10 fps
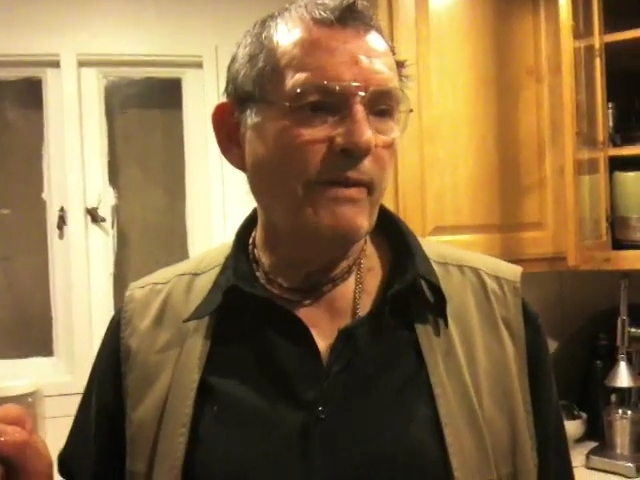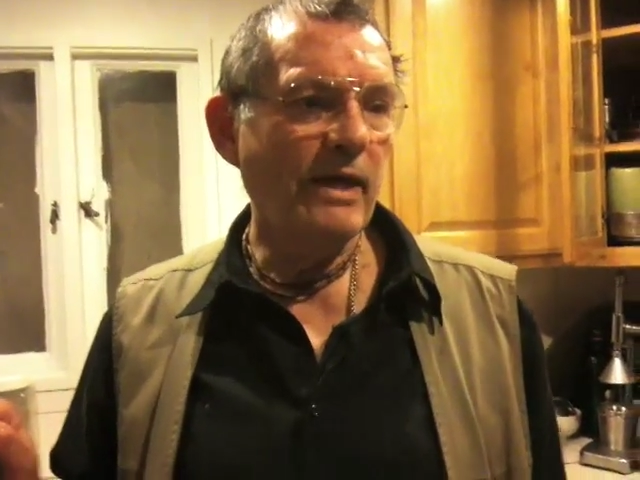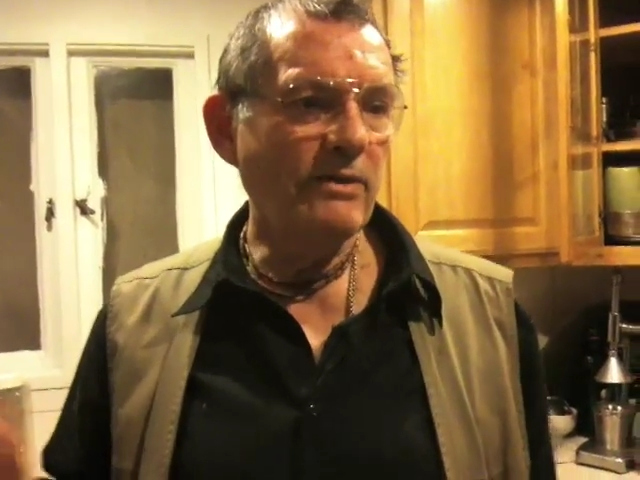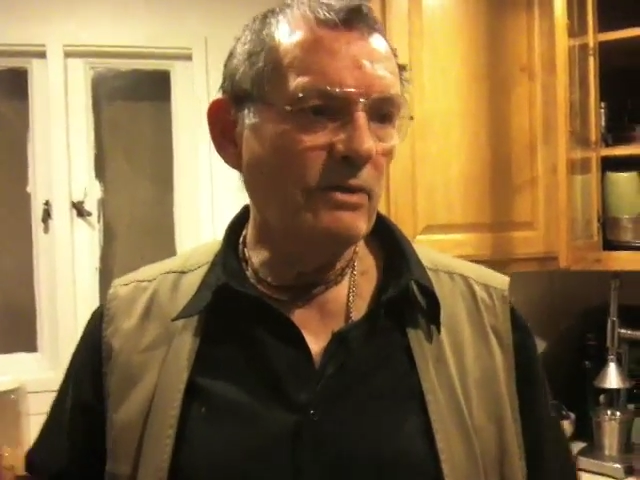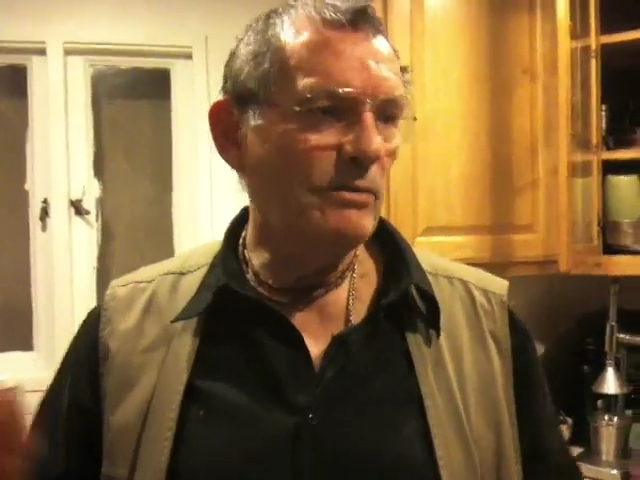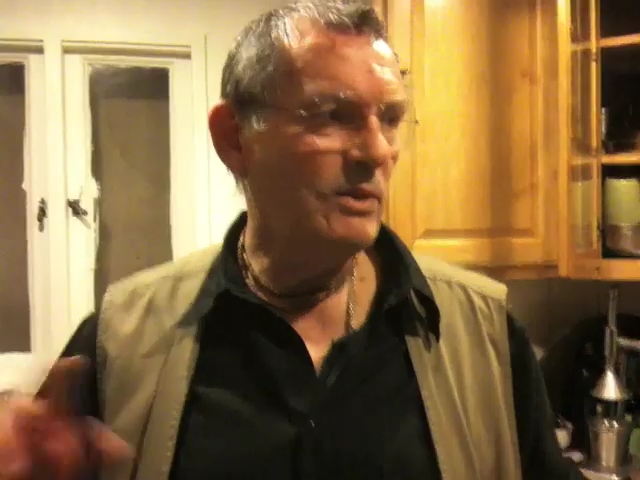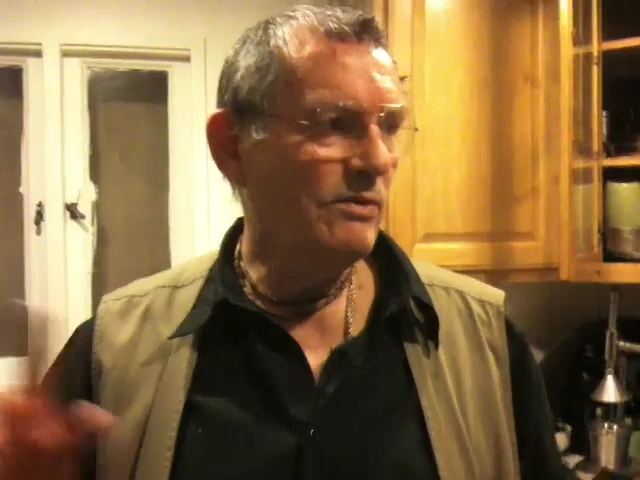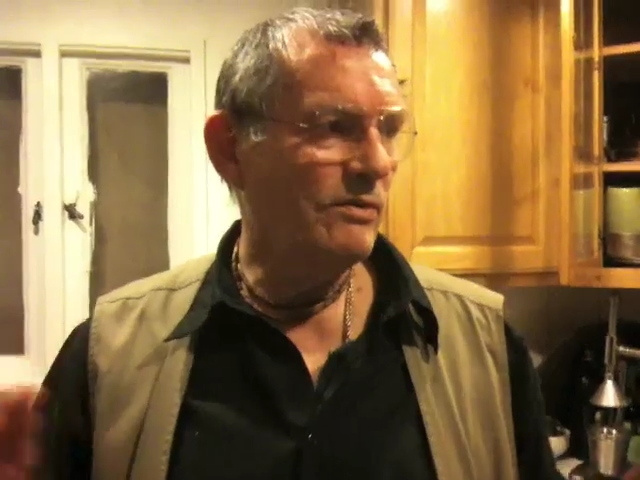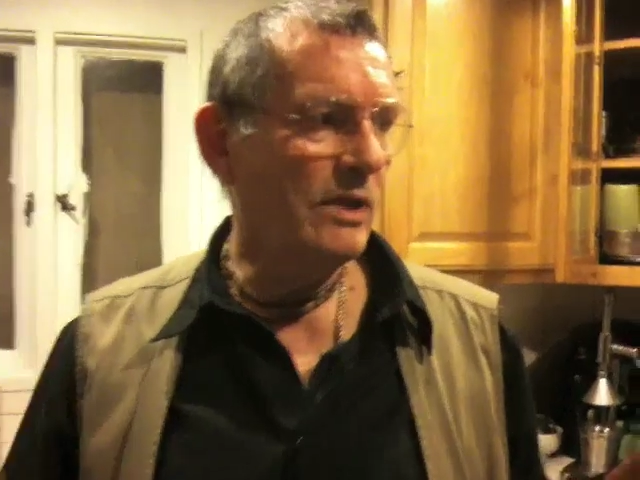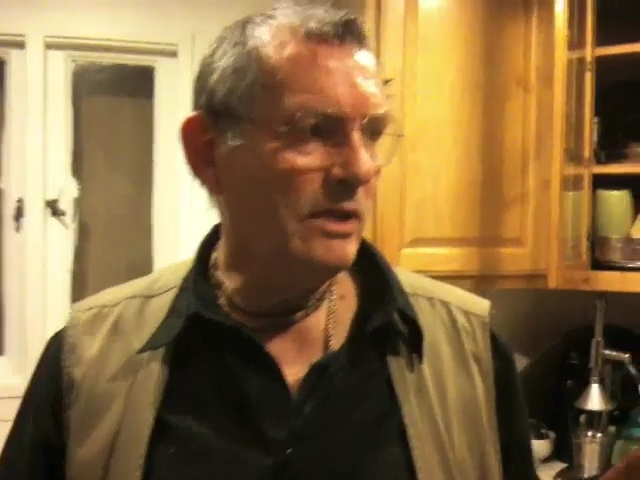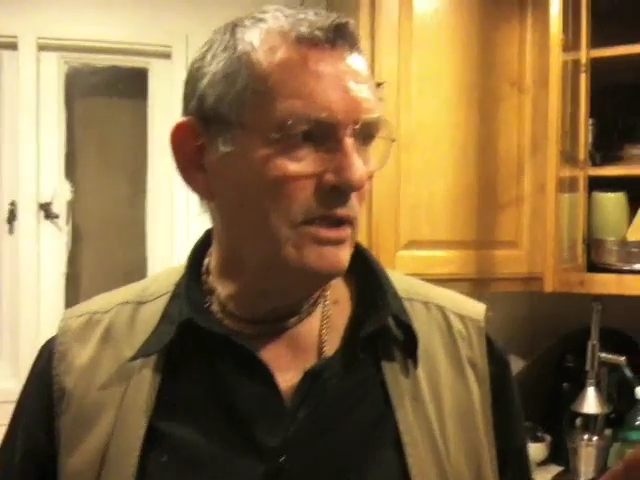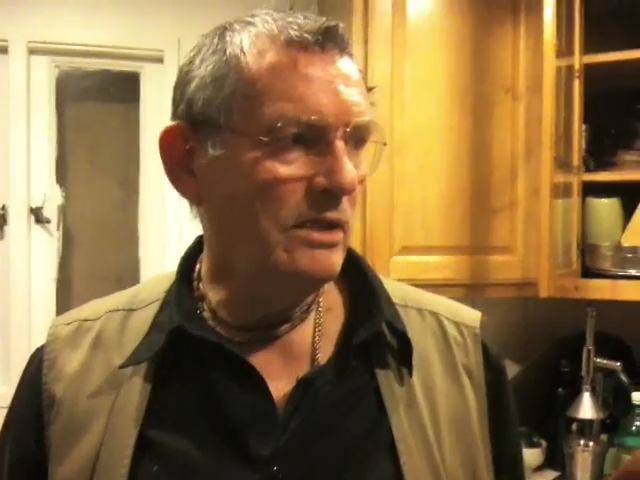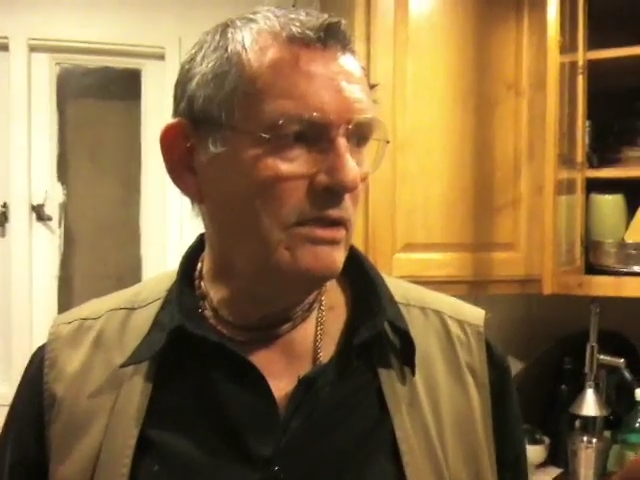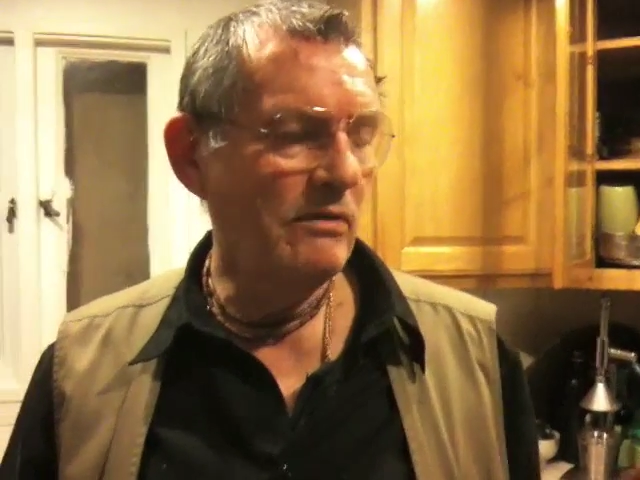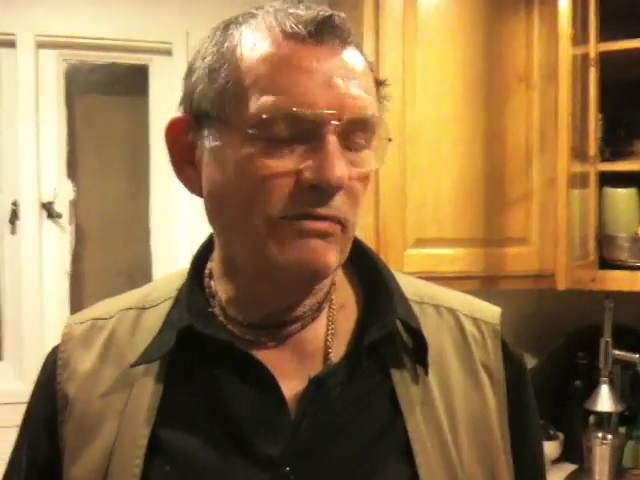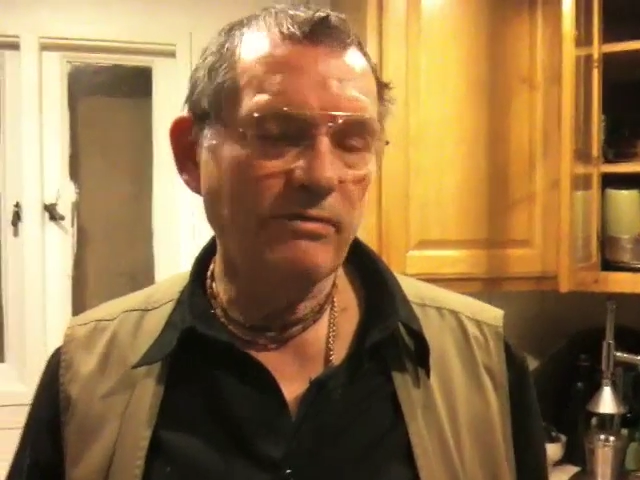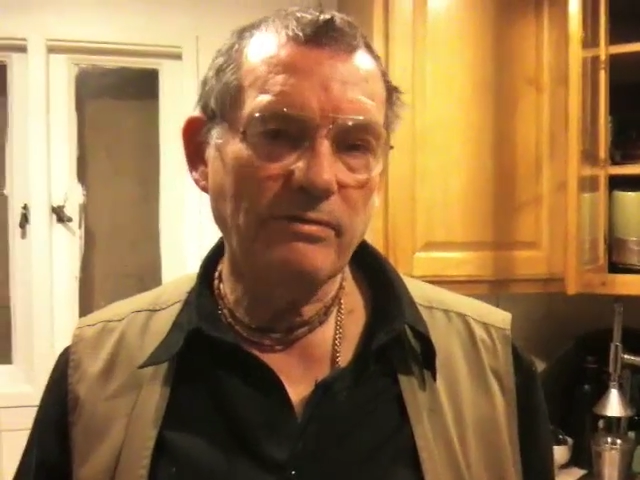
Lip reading: has so much variety of